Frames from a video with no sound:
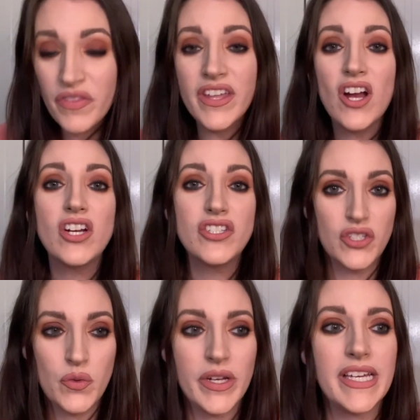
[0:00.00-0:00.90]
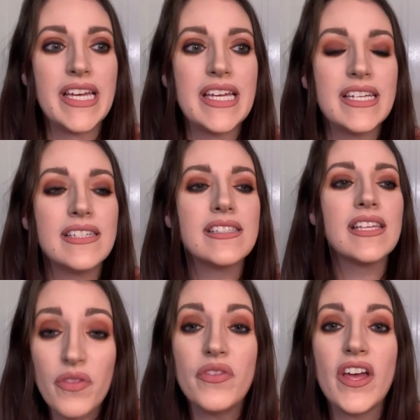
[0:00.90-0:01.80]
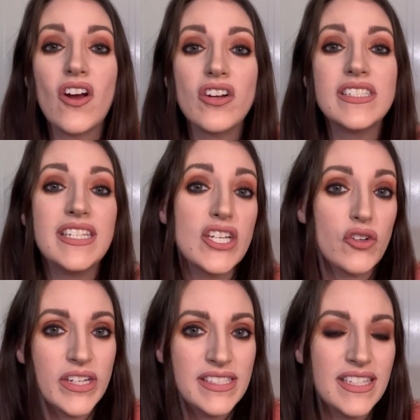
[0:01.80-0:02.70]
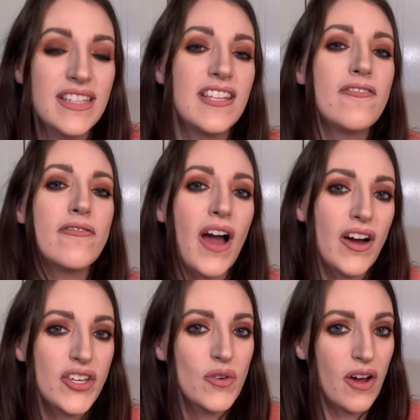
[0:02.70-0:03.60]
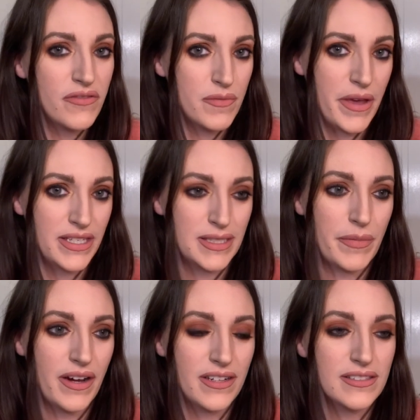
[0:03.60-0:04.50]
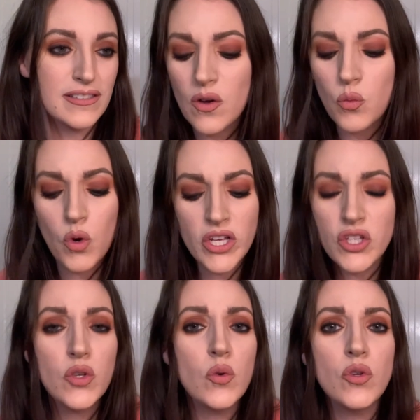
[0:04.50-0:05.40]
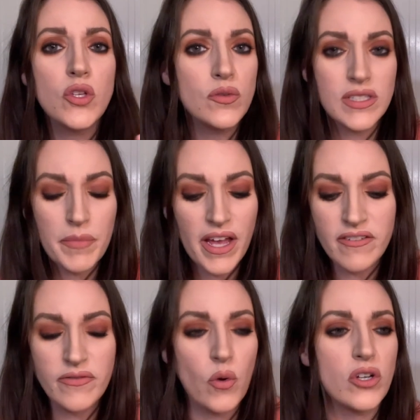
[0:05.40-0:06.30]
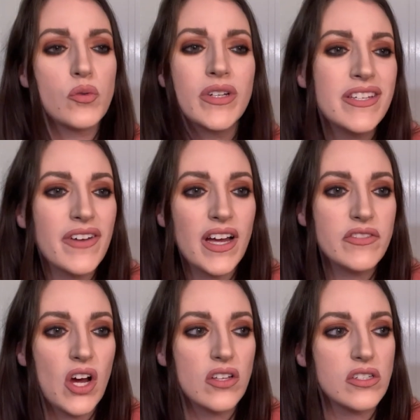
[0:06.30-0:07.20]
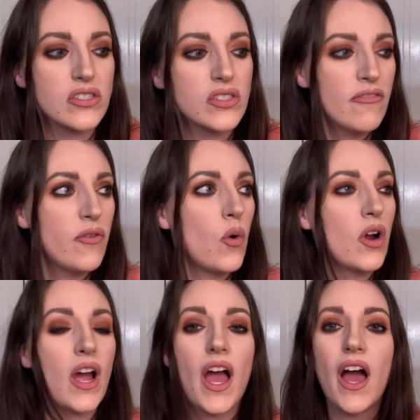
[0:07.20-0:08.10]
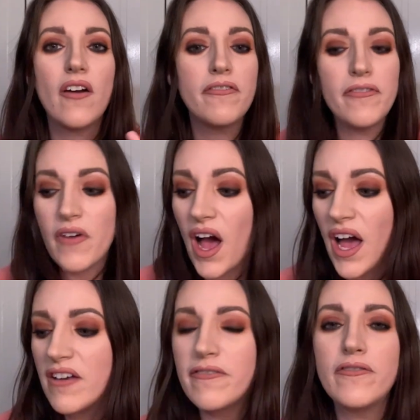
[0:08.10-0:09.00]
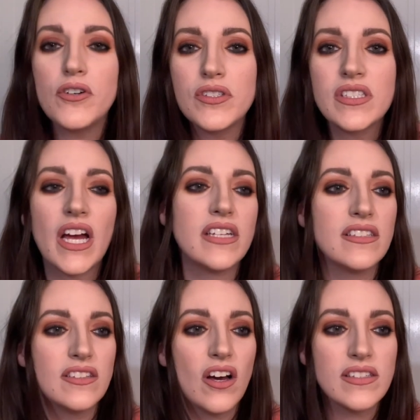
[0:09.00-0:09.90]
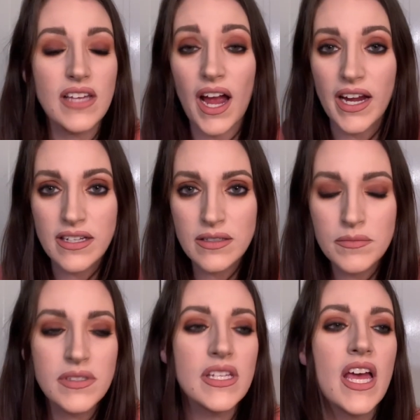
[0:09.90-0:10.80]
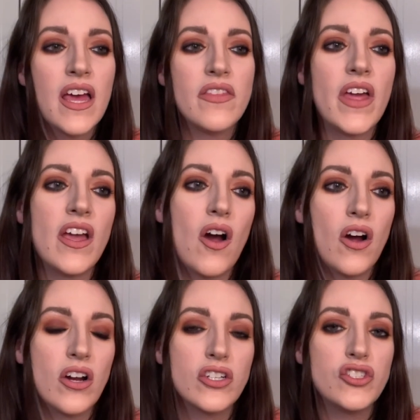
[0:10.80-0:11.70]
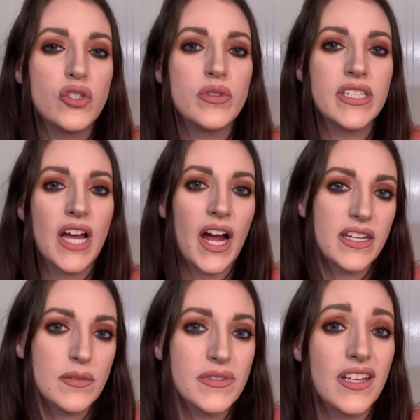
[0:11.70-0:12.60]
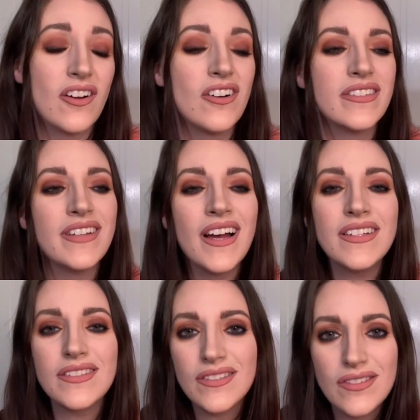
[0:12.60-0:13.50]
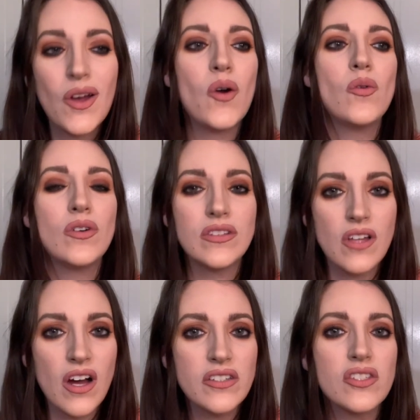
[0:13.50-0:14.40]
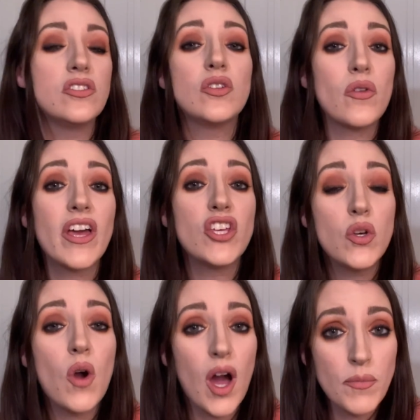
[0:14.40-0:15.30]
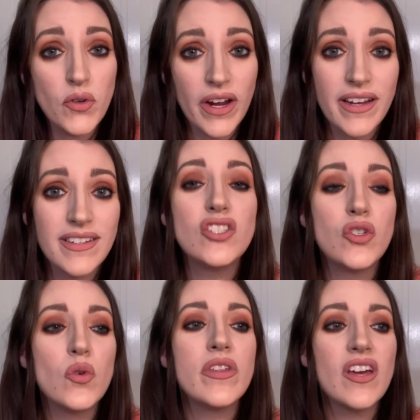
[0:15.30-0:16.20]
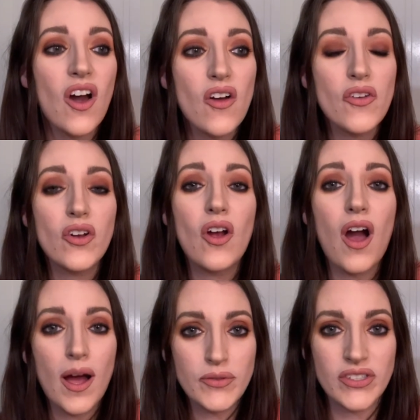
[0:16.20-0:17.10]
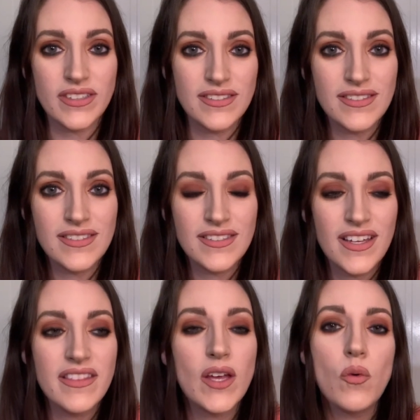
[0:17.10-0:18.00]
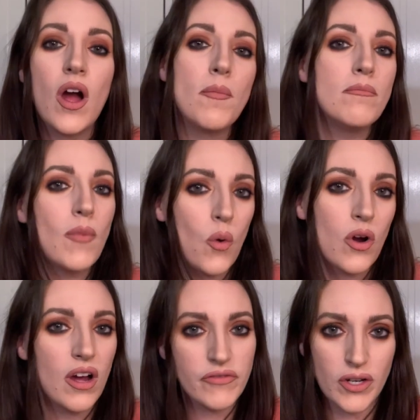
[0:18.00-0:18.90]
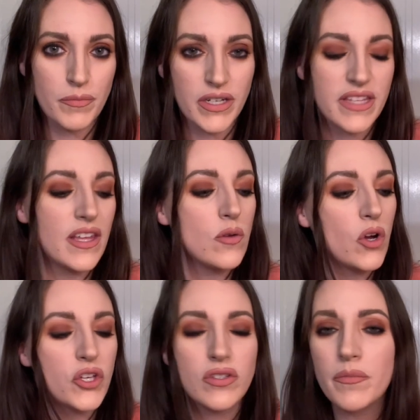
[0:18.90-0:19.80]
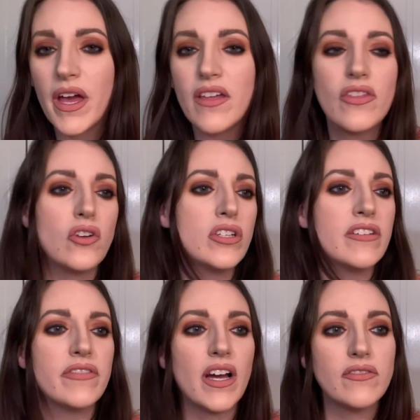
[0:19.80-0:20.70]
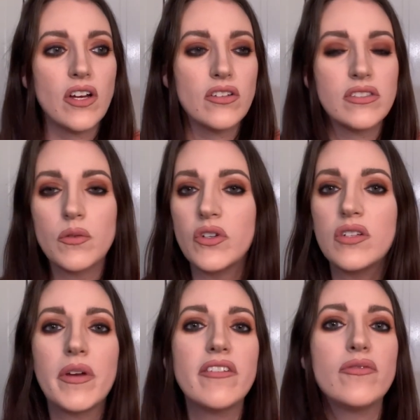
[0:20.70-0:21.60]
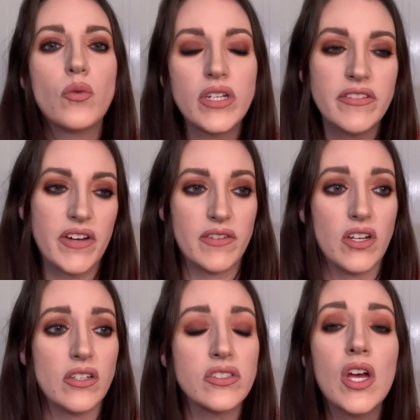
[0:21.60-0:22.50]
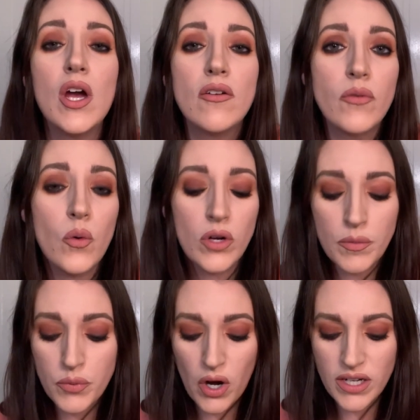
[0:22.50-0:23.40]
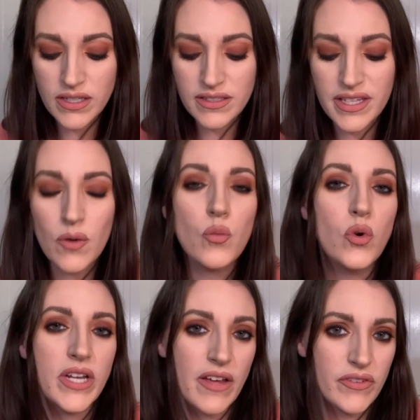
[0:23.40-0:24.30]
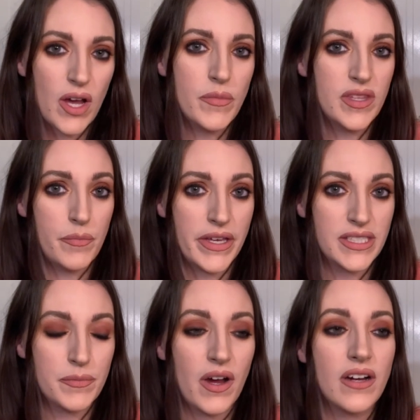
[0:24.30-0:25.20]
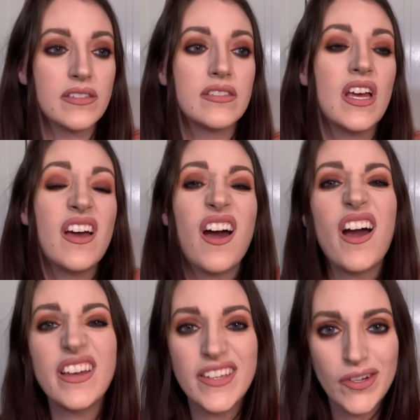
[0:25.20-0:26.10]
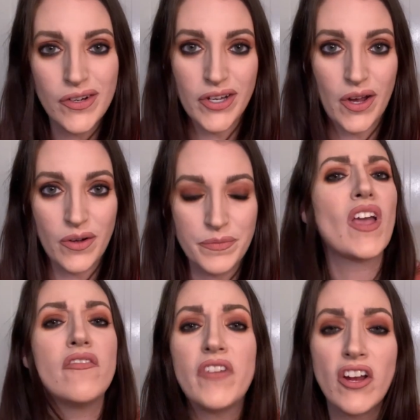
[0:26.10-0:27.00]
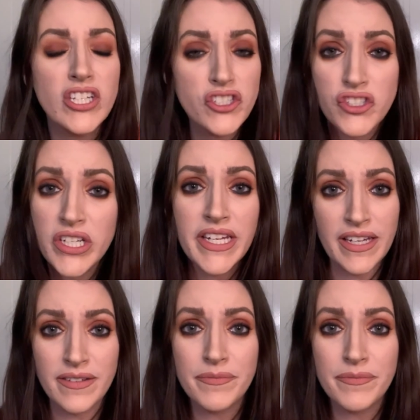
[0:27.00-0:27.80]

What they are doing is they are decreasing the value of the base box. What you used to pay for twenty-five dollars for five full-size luxe items, they are choosing items that are not so luxe so that you upgrade to the other options. They want more of your money. They want you to pay thirty-five dollars. They want you to pay forty-five dollars for products that would have come in the base box a year ago. Very shitty,